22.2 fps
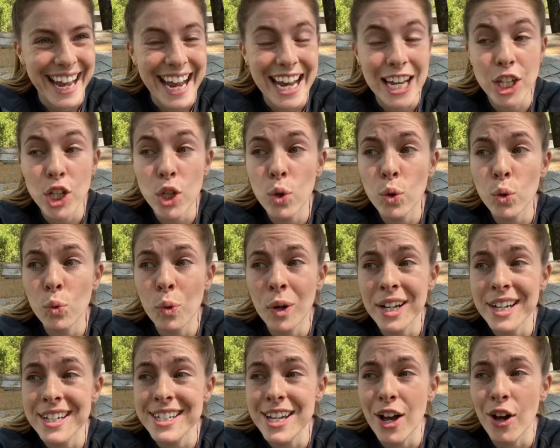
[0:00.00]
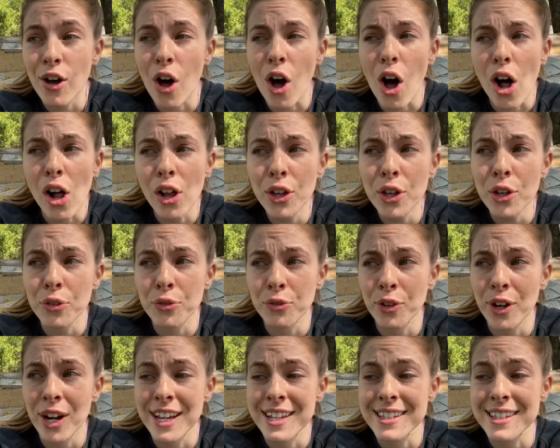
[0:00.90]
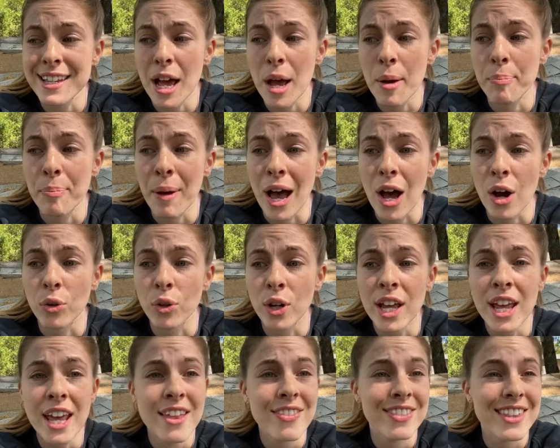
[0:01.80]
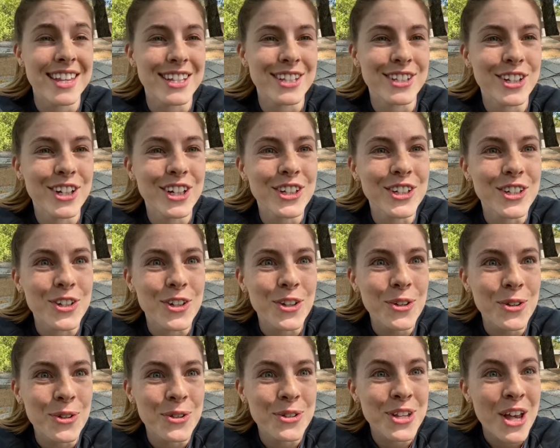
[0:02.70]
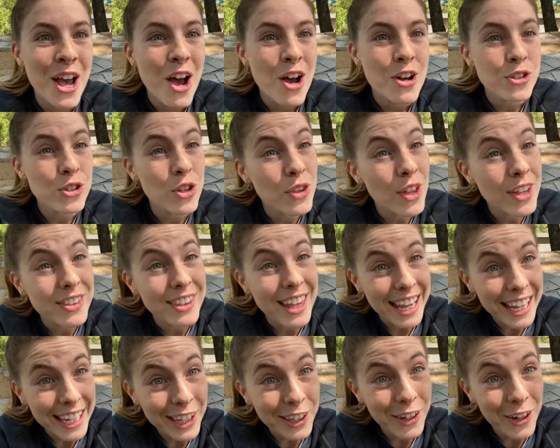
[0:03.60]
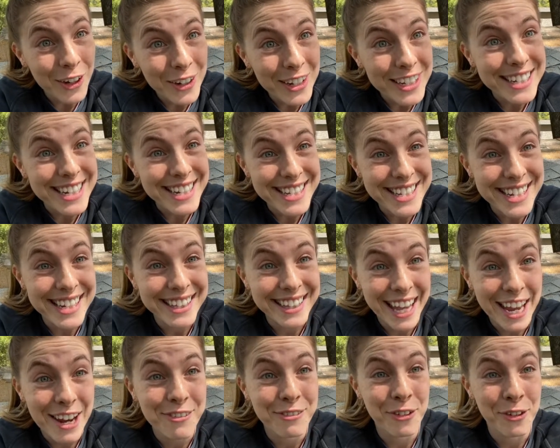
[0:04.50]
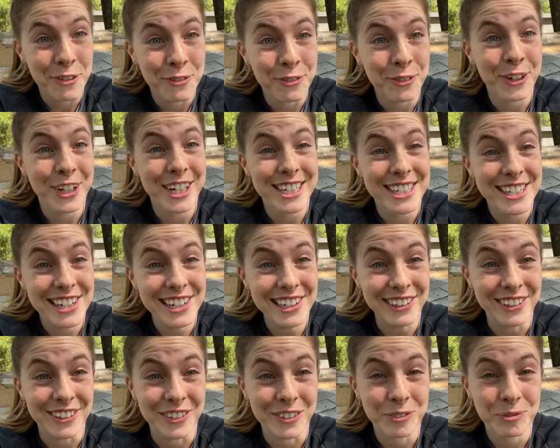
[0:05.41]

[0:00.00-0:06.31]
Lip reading: and you would want to tell all your friends about this good news so that they could go to Disneyland for free too.